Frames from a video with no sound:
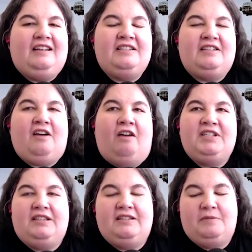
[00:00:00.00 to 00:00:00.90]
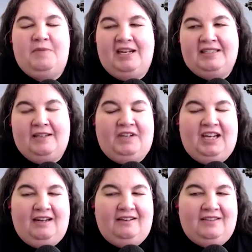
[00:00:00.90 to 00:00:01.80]
because obviously this made in
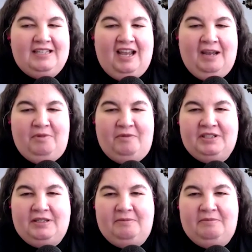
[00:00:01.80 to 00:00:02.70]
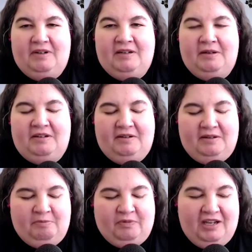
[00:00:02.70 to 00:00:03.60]
78 at the time it was a, a,
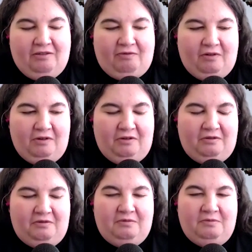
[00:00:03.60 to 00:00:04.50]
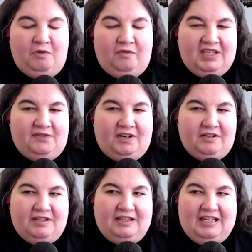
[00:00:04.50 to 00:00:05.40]
a breakthrough movie as far
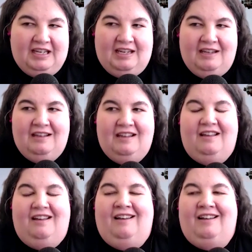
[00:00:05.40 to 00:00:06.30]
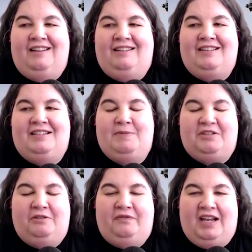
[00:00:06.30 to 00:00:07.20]
as the uh, the
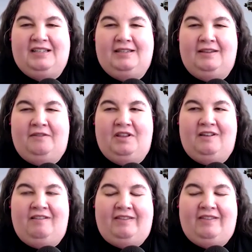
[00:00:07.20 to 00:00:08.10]
special effects and everything mm-hmm. like